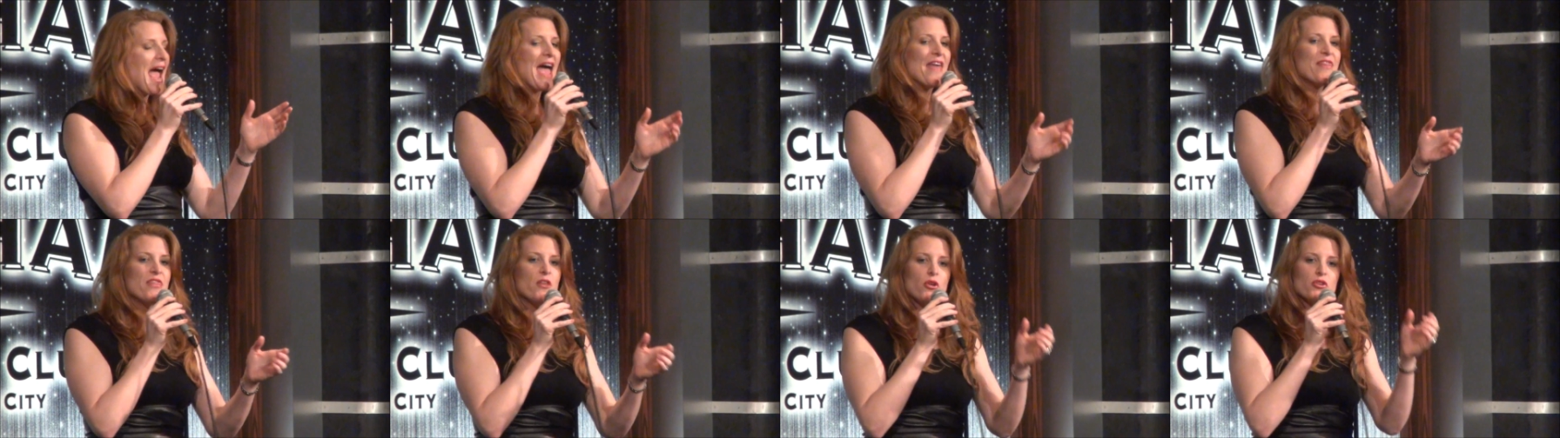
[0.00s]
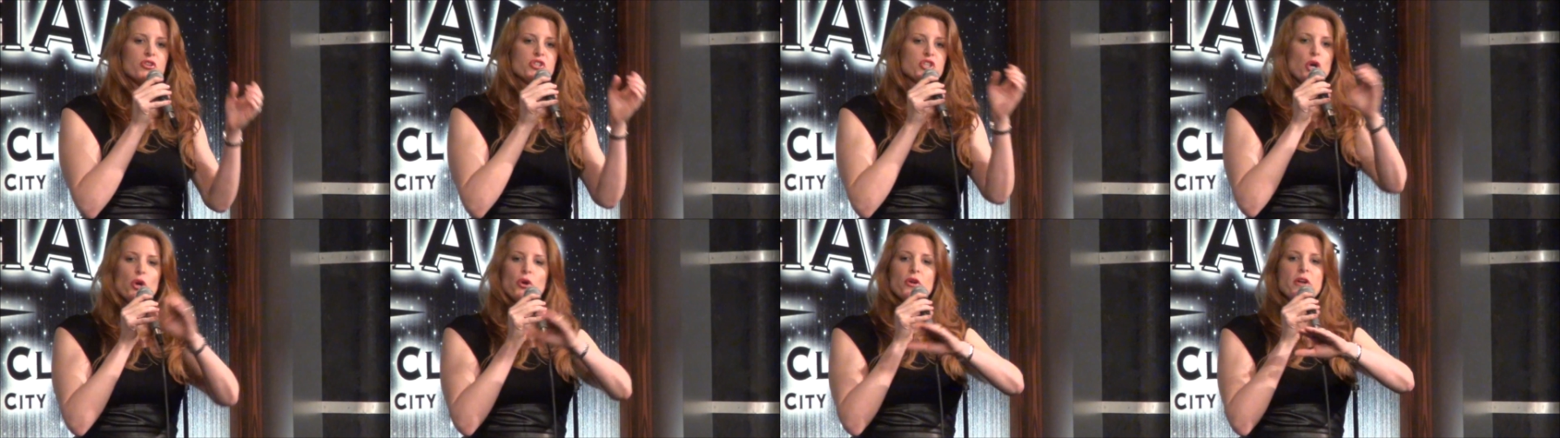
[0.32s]
and
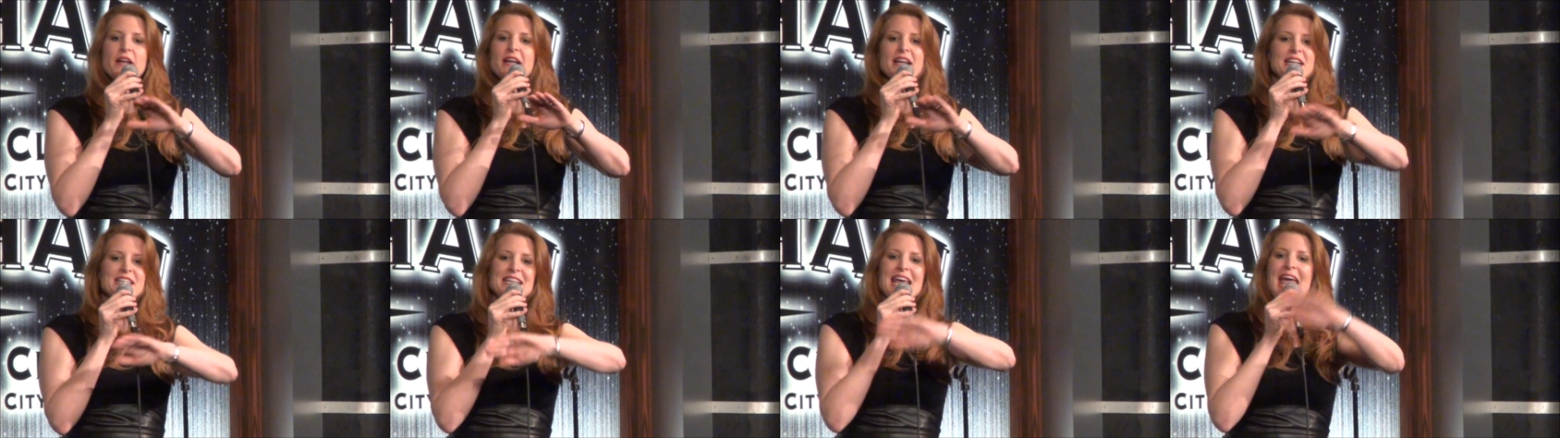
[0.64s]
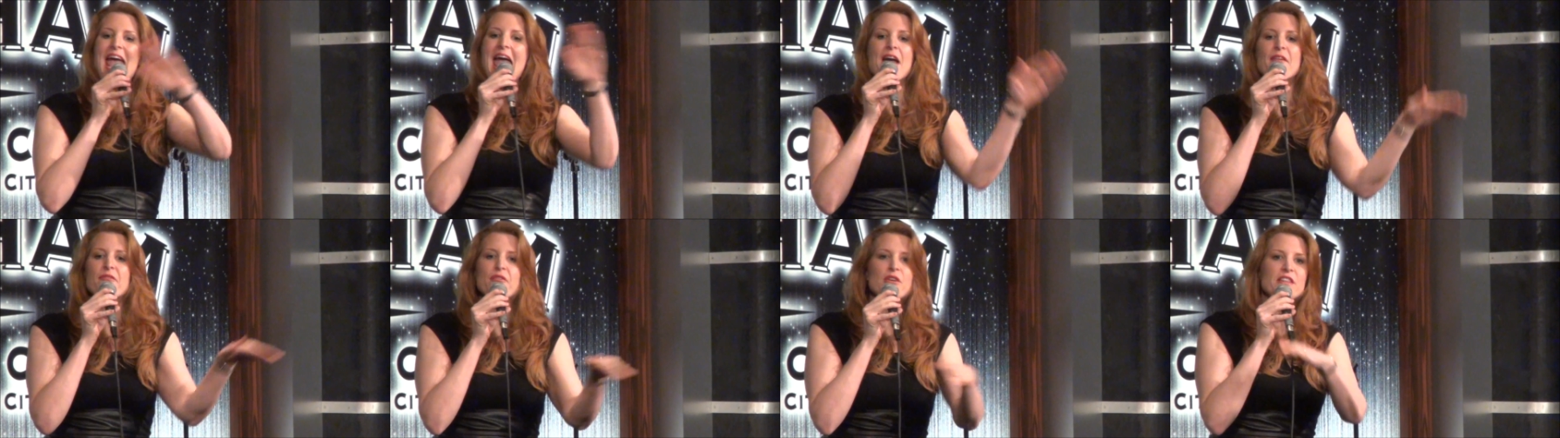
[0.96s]
they'll turn it into
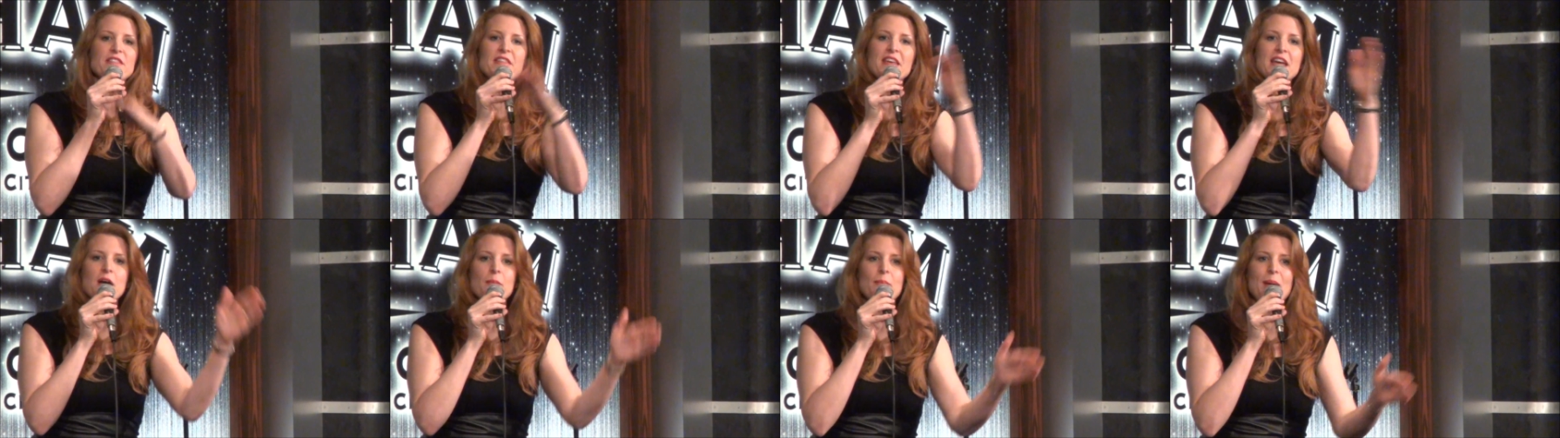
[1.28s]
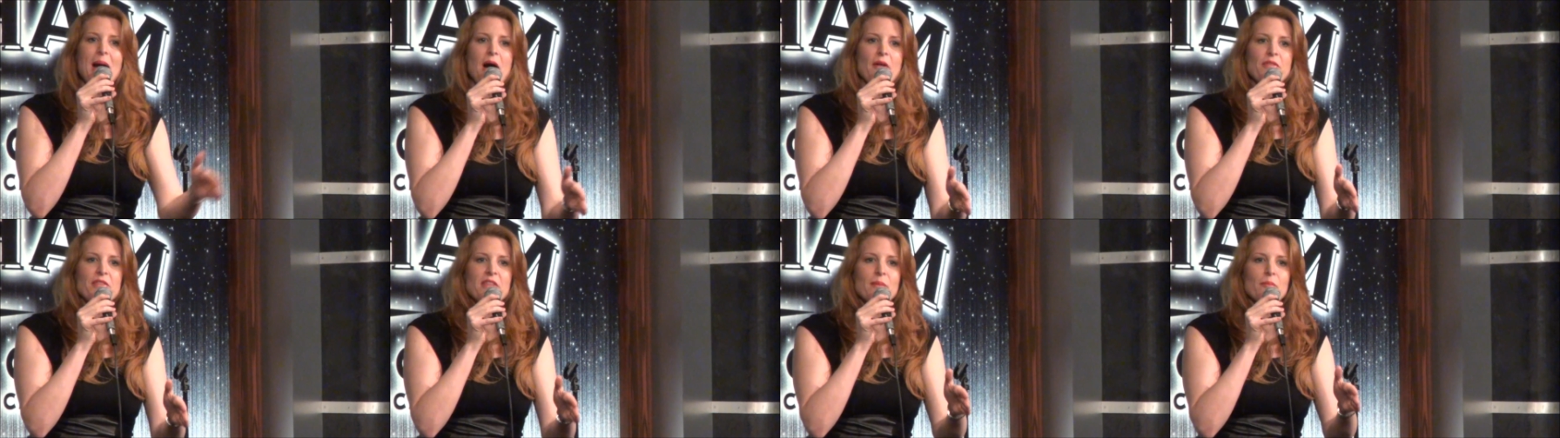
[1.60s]
everything
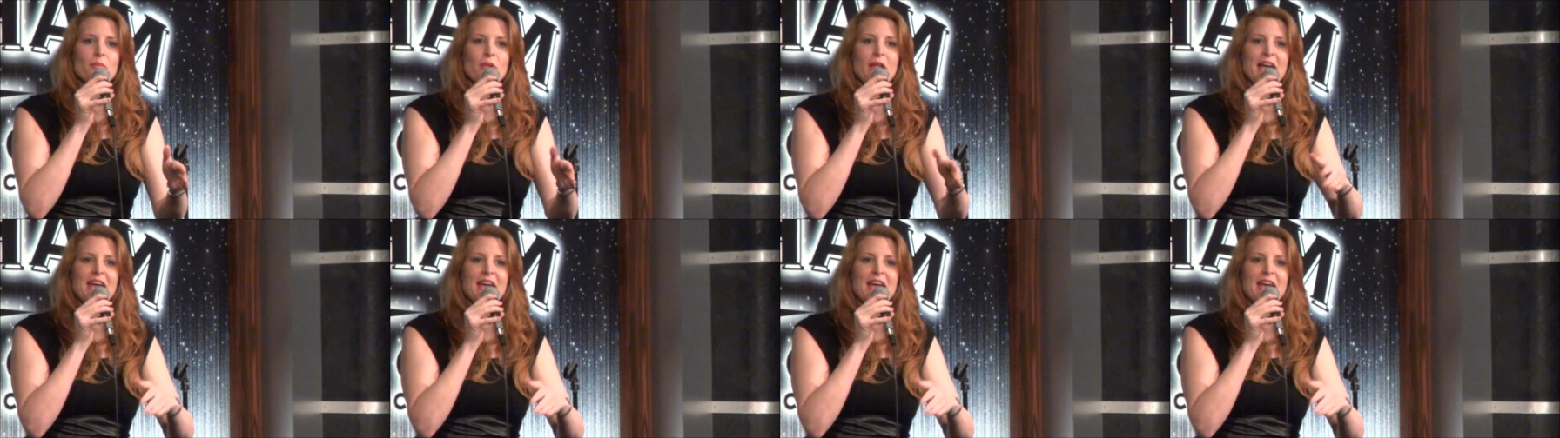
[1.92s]
about them.